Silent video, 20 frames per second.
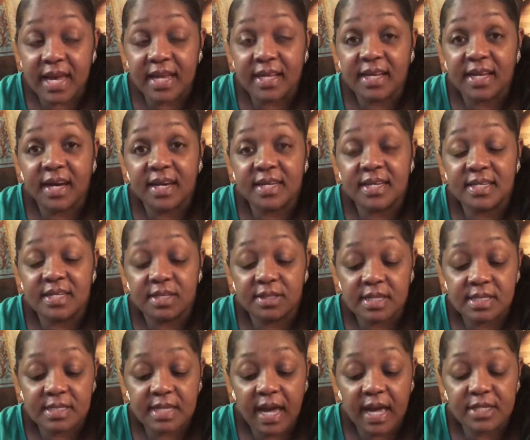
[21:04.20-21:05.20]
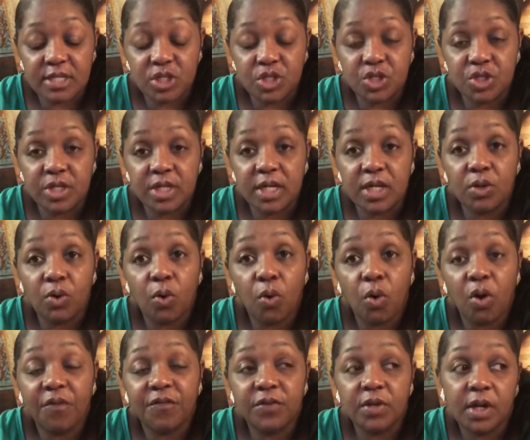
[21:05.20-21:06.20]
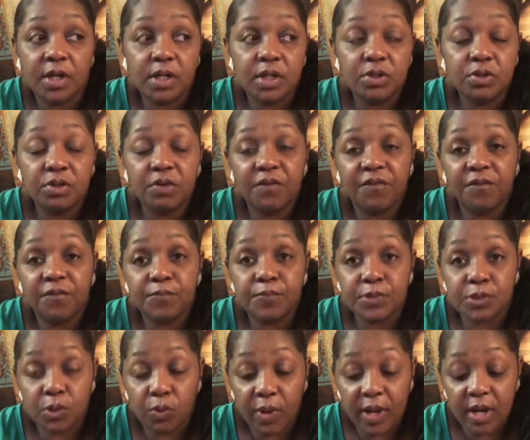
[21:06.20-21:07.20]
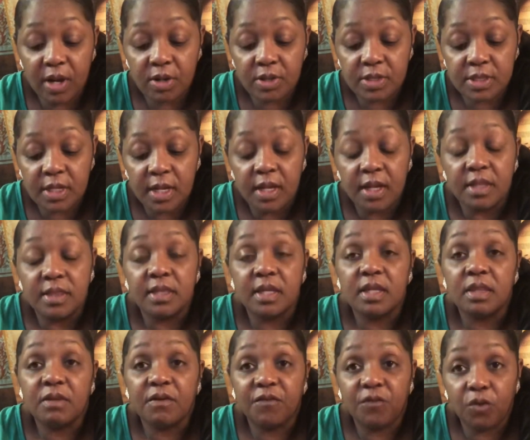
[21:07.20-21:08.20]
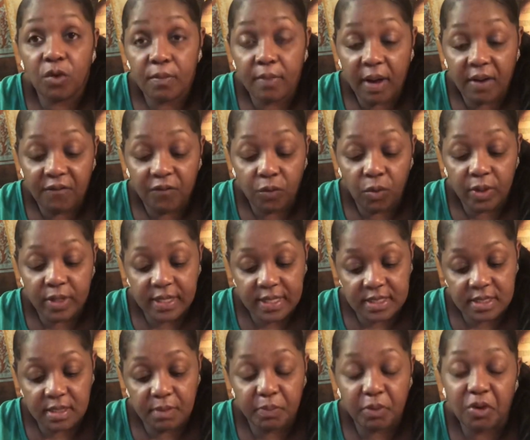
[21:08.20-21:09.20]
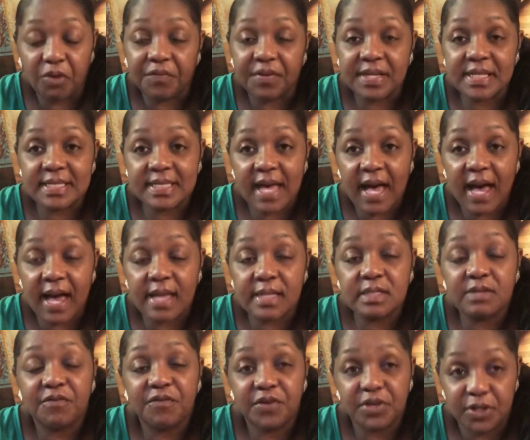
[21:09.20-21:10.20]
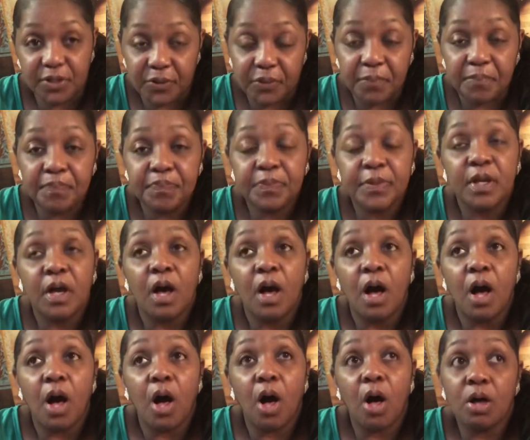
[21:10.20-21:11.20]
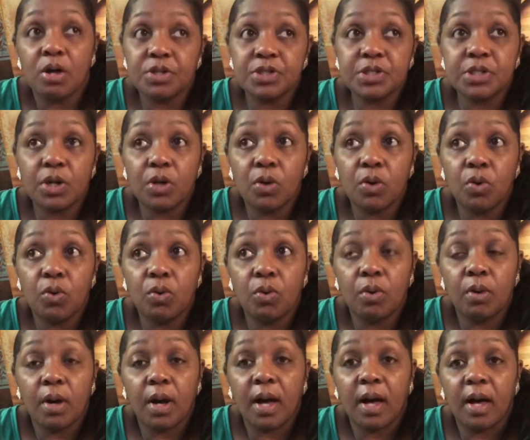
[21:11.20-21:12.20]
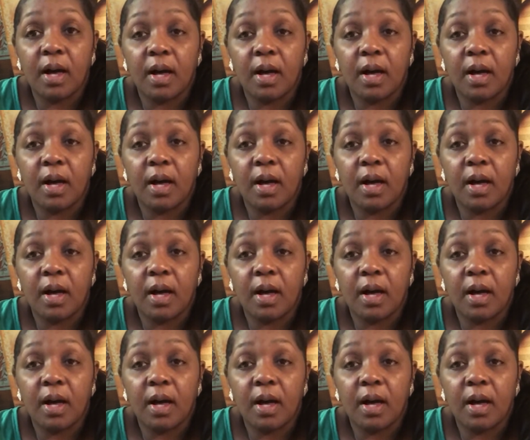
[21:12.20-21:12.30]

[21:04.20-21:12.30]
and cut it to the size that you need. Or if you're going to do the squares, then the 4x4 is the perfect size for you. Also,